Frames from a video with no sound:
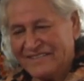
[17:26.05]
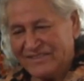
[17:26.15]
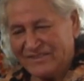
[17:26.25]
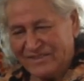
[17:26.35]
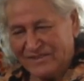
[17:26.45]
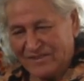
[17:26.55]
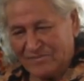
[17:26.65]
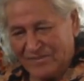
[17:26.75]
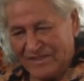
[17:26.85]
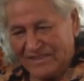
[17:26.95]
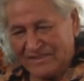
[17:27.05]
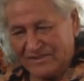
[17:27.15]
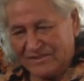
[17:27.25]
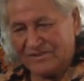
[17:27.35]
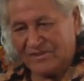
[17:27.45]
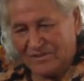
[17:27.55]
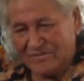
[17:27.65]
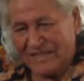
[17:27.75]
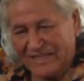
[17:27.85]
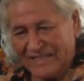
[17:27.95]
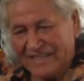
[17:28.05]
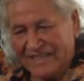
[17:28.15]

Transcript: to those spirits who told me